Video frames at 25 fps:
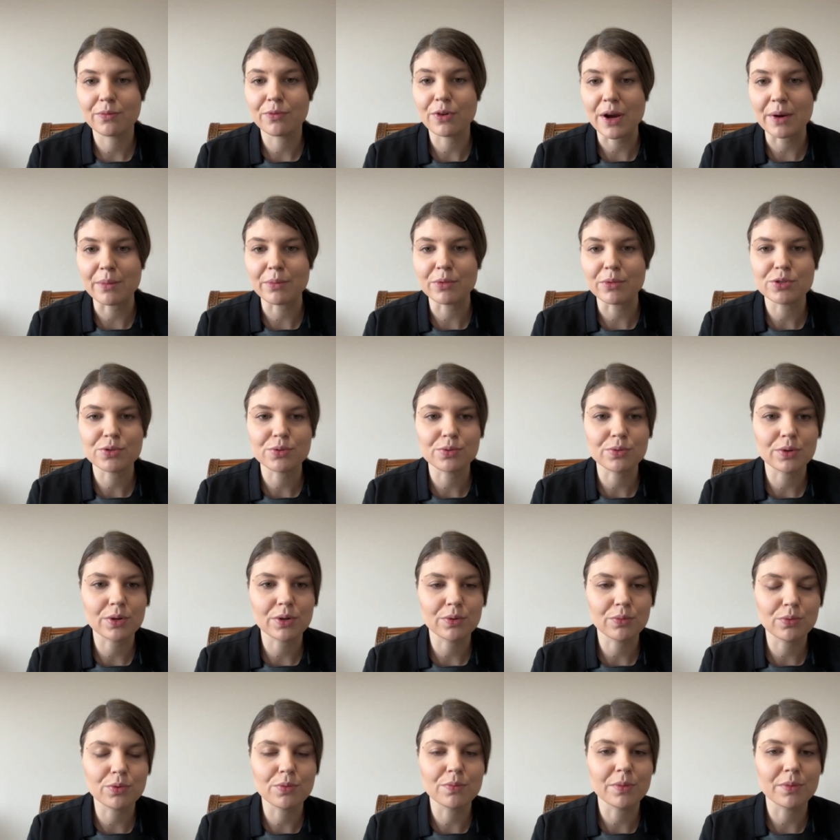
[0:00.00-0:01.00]
famous
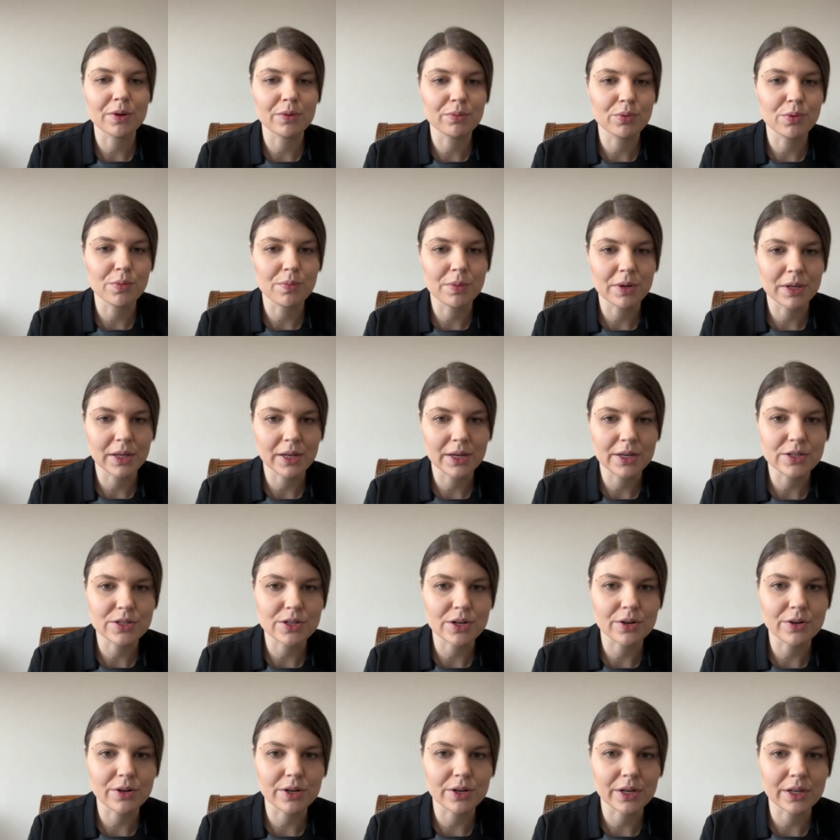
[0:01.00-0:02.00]
woman, woman
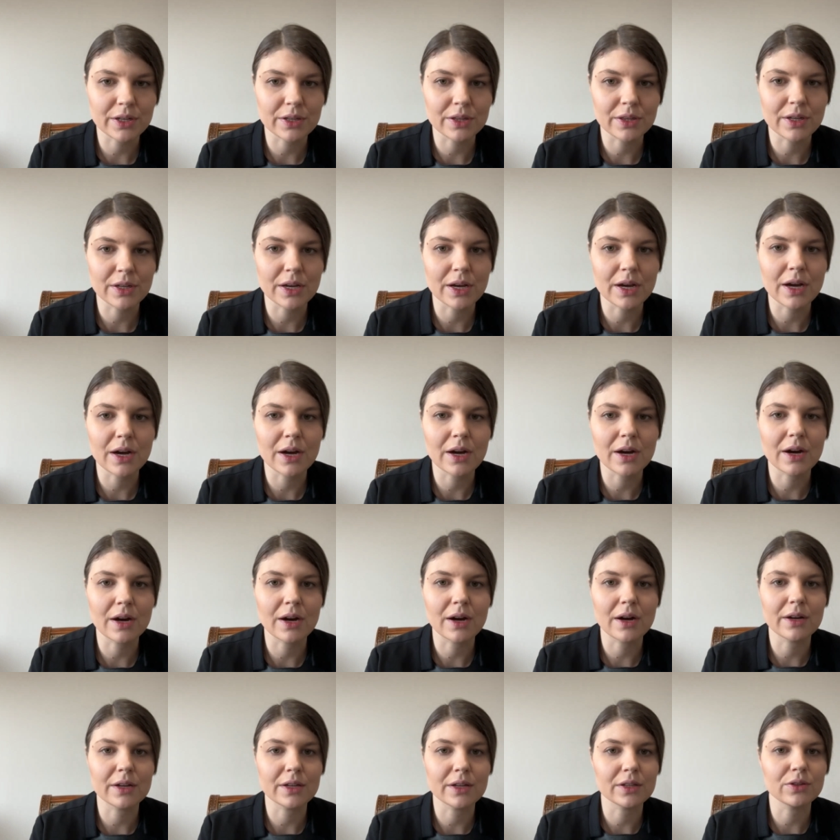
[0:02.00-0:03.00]
leader in uh,
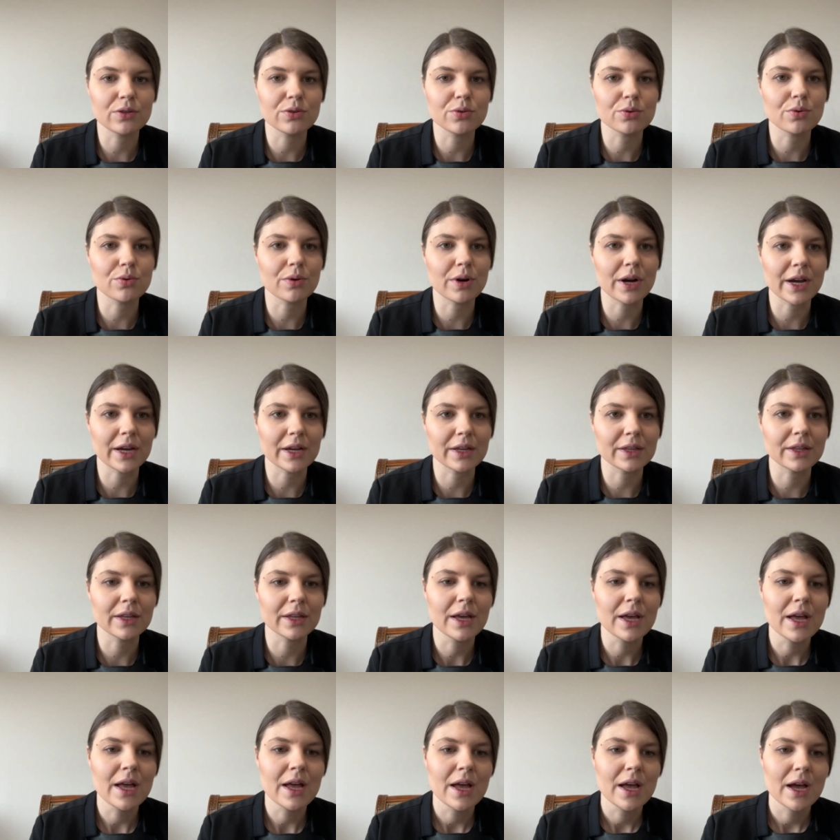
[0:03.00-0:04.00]
uh, in Ukraine.
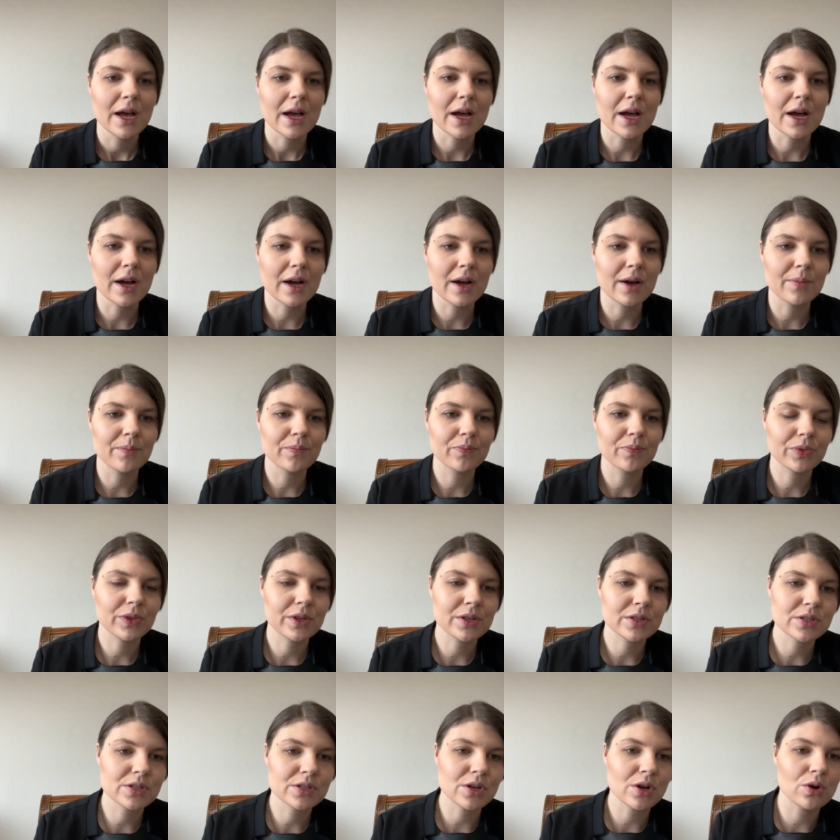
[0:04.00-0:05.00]

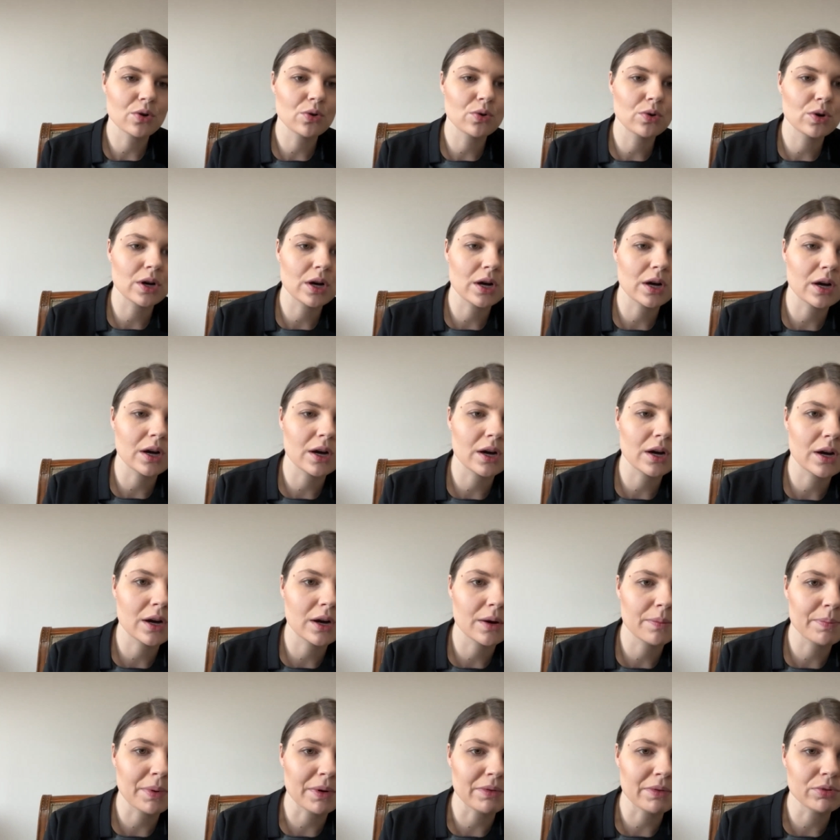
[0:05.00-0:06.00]
Um, so
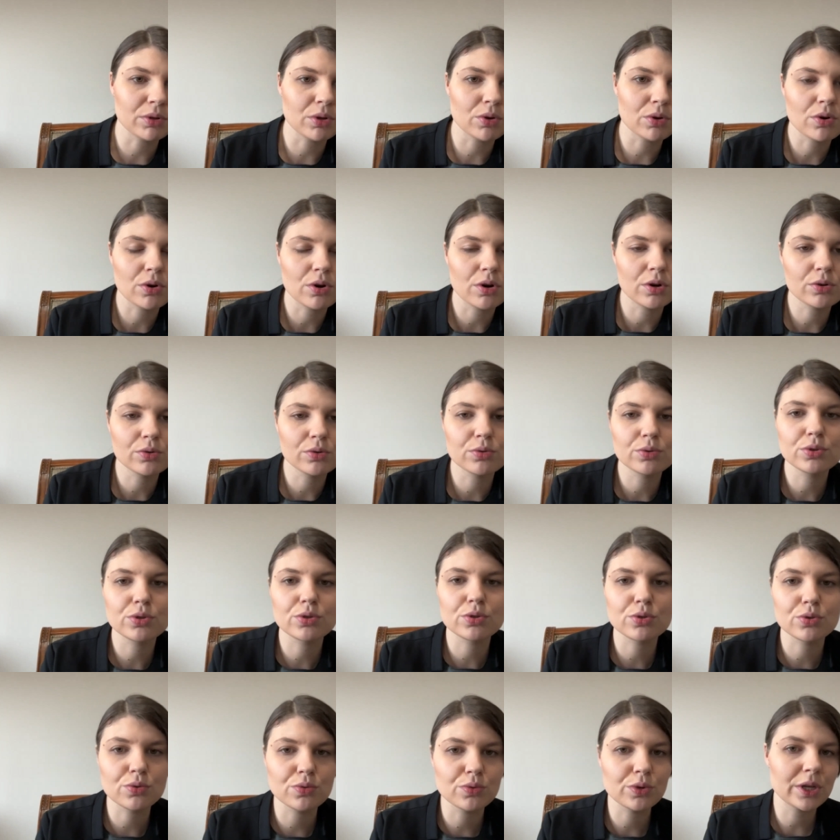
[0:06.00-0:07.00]
uh, Pavlo
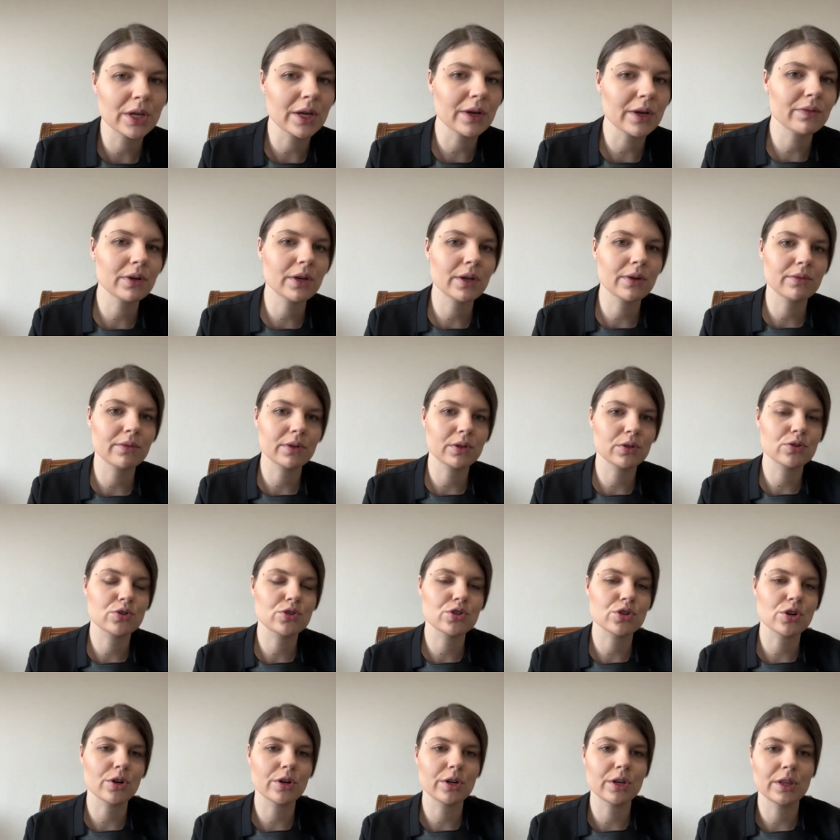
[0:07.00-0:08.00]
Kutuyev, he will
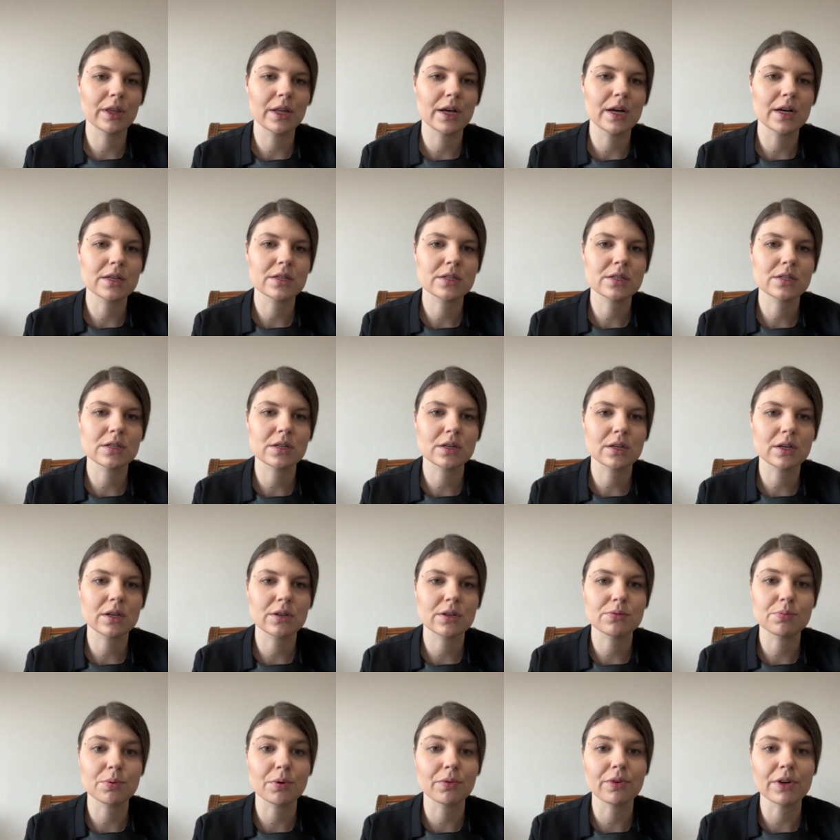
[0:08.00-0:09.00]
join us. Uh,
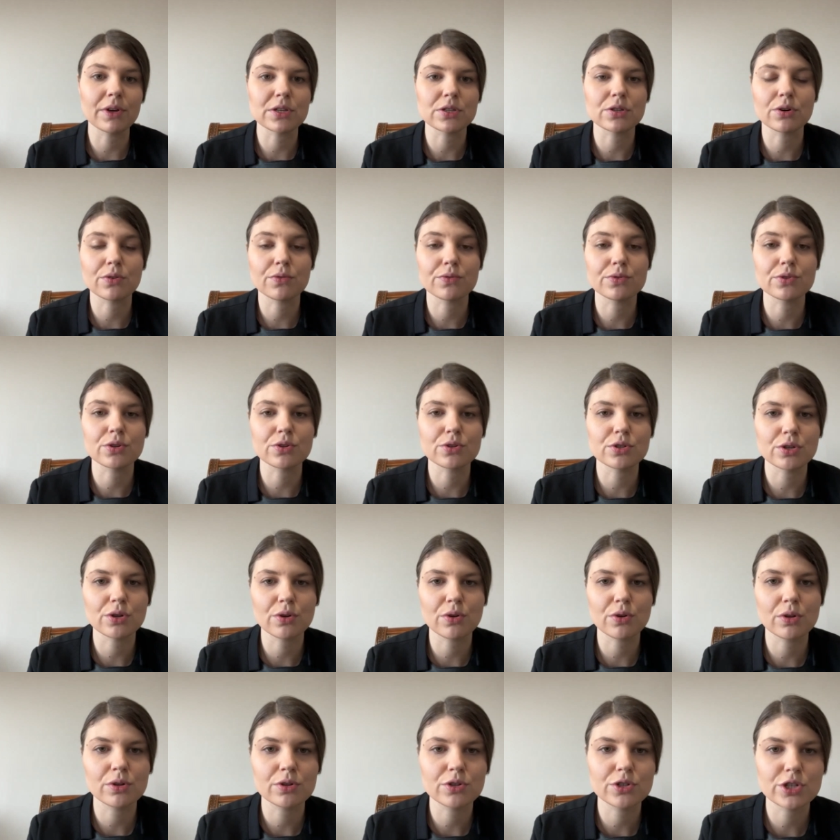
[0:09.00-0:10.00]
he's professor of
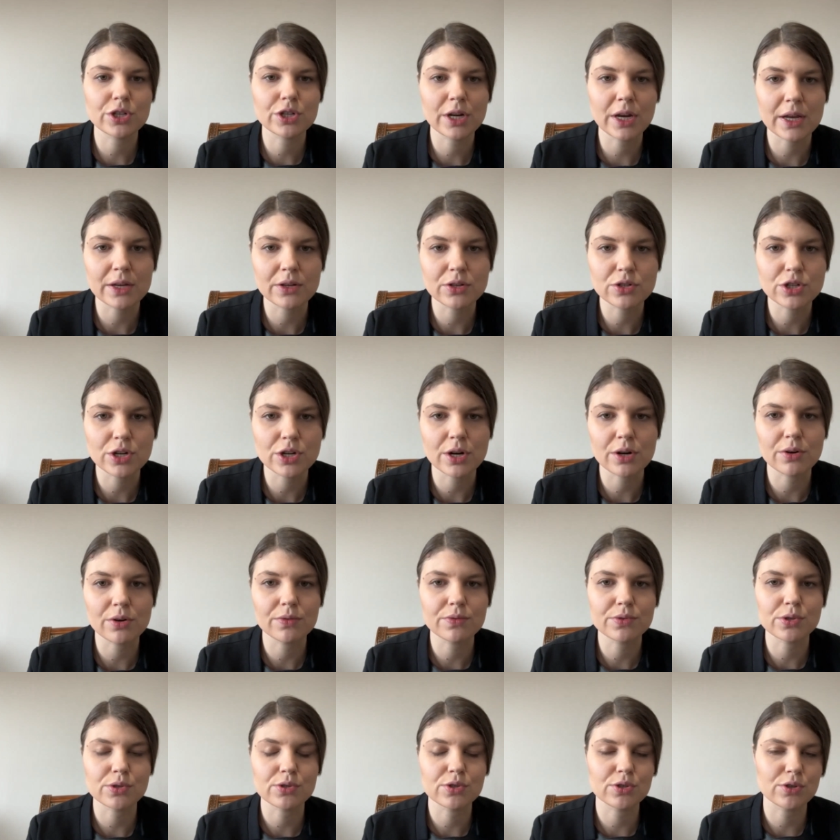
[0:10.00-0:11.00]
sociology and chair
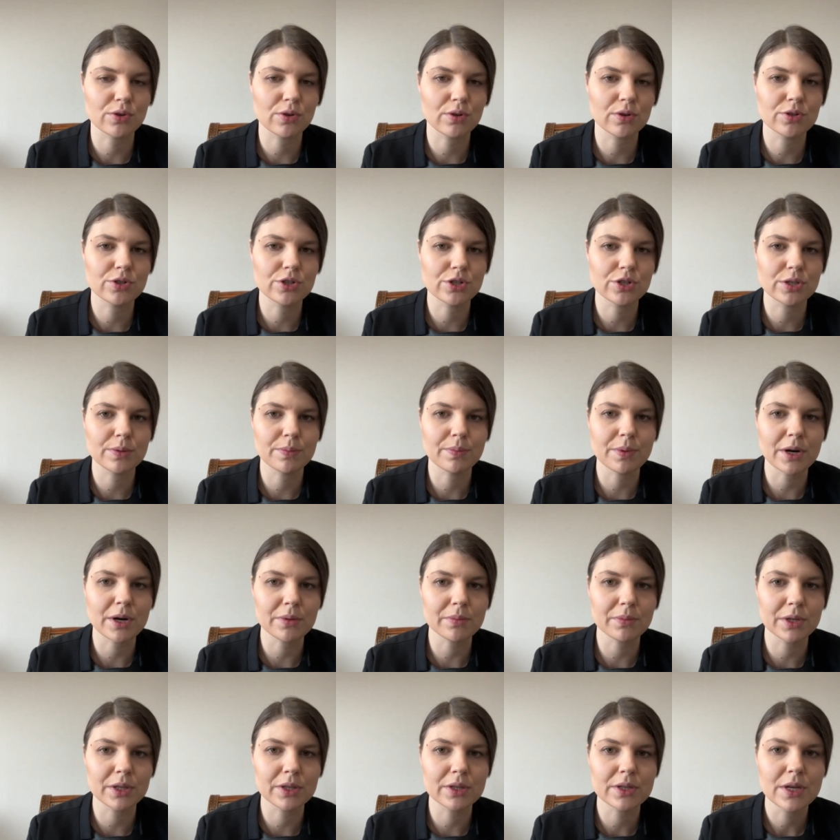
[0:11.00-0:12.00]
of sociology
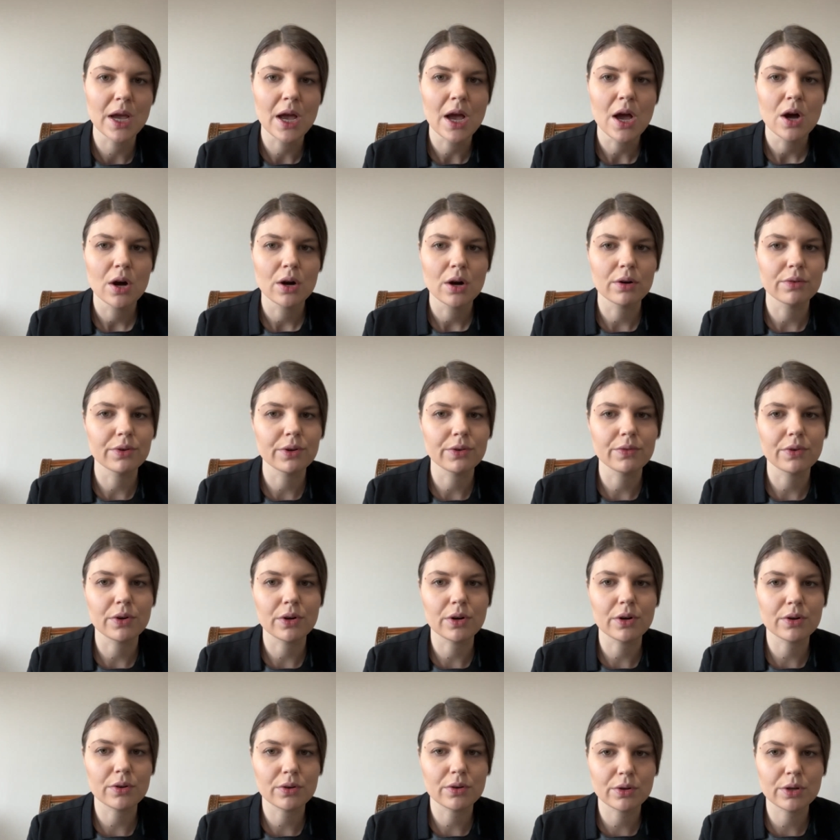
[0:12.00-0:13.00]
department of
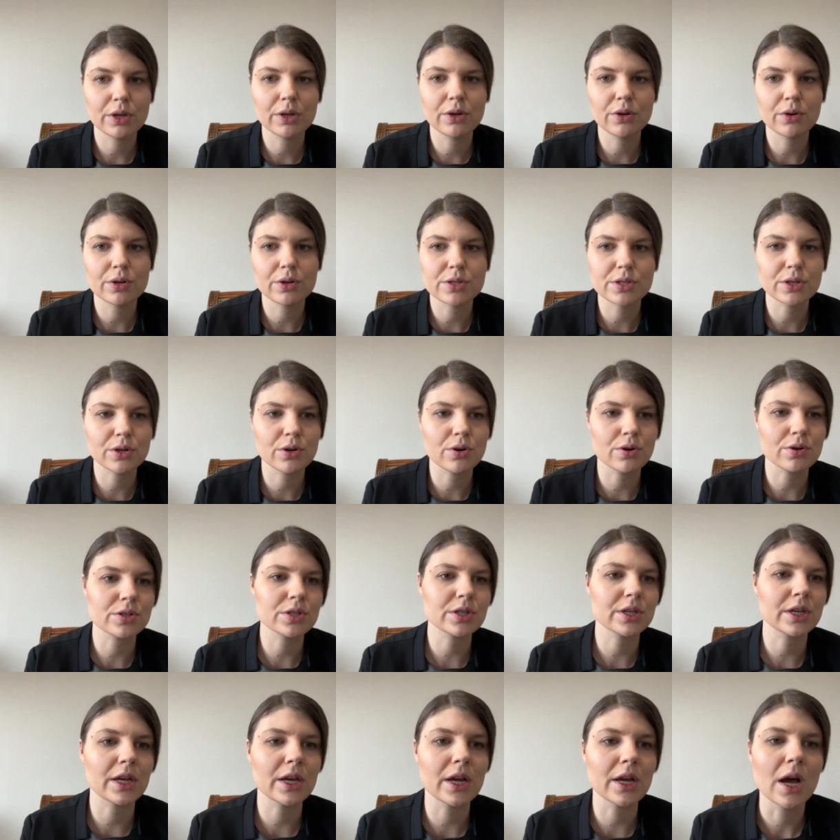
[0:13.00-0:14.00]
Igor, Igor
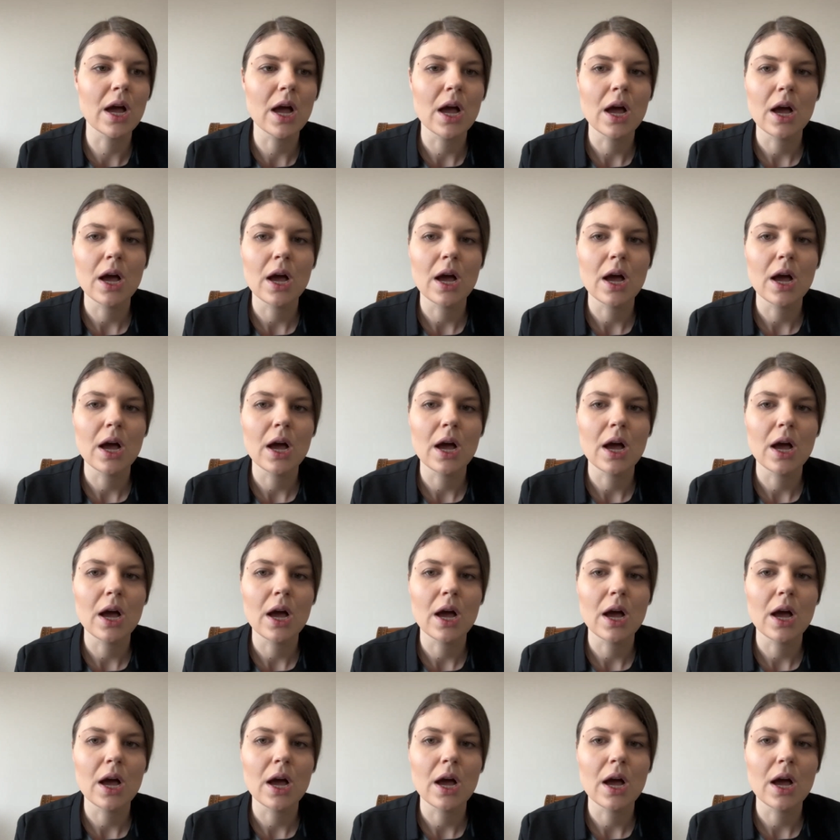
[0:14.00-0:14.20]
Sikorsky